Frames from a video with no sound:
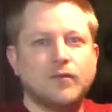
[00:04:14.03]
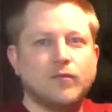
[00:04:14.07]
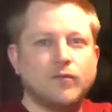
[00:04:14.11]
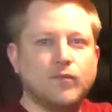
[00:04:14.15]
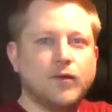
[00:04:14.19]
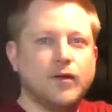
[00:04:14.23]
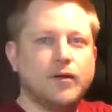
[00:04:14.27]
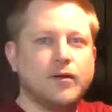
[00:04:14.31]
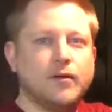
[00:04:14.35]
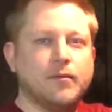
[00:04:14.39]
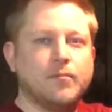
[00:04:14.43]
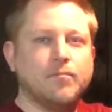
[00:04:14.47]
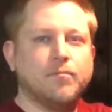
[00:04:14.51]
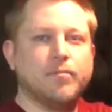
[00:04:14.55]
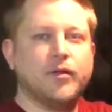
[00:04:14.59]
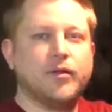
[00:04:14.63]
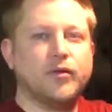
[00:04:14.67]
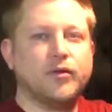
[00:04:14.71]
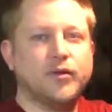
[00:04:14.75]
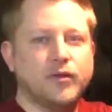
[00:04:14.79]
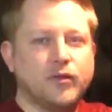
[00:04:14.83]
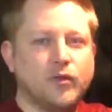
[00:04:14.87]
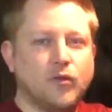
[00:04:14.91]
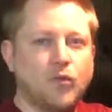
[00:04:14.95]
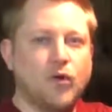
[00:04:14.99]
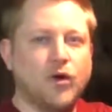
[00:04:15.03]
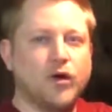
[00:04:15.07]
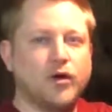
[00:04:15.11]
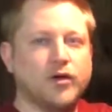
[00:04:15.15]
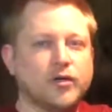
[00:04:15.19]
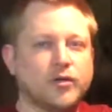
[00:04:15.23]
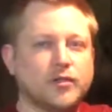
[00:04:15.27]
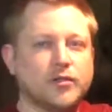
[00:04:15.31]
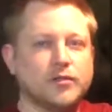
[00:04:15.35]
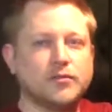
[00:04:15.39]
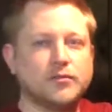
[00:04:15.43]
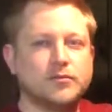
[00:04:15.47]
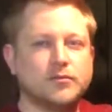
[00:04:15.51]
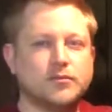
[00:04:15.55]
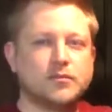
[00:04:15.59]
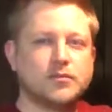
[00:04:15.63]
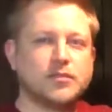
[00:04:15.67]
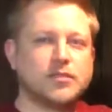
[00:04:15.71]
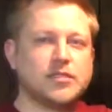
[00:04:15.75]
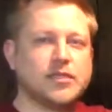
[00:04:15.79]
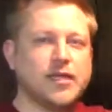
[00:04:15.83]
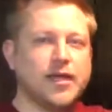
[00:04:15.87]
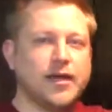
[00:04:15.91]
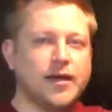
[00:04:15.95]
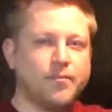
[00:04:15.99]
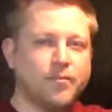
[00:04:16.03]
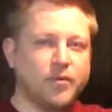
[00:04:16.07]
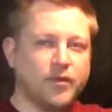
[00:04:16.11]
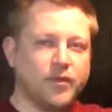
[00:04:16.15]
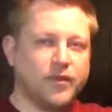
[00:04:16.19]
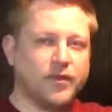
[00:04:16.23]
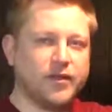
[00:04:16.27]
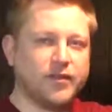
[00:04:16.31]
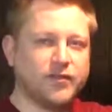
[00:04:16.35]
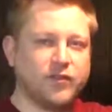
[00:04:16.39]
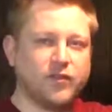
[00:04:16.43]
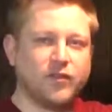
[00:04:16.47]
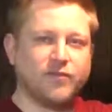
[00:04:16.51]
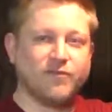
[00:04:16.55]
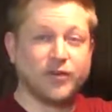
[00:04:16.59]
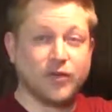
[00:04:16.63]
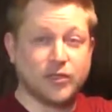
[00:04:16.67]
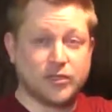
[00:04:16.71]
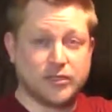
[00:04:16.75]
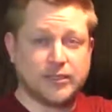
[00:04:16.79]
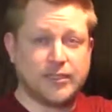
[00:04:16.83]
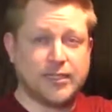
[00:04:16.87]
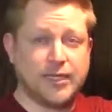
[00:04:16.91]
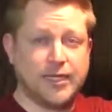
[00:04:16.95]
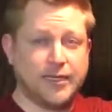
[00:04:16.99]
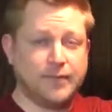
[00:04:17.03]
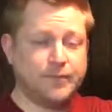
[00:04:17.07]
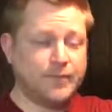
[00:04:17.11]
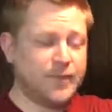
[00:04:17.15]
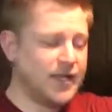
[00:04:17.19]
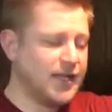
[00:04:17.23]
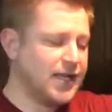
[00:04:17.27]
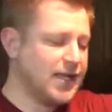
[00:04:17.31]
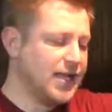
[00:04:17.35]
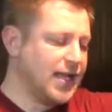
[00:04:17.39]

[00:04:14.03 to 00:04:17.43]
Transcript: when building the water setup on this the first time.